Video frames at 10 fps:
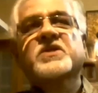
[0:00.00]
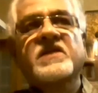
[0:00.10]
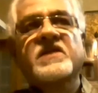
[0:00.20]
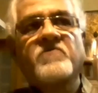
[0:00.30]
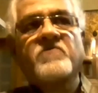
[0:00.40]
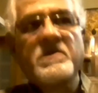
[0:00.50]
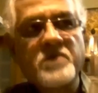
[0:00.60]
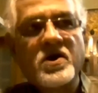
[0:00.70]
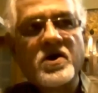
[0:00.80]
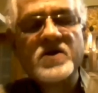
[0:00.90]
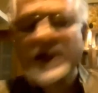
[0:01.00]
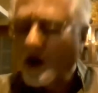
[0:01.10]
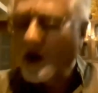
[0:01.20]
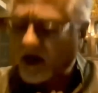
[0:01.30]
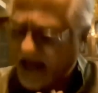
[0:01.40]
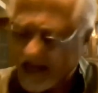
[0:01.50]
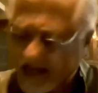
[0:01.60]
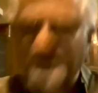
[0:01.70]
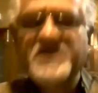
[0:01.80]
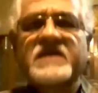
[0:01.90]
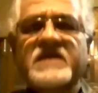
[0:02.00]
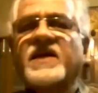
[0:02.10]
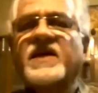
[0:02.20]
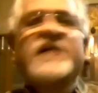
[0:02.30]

that have been brought on an activist level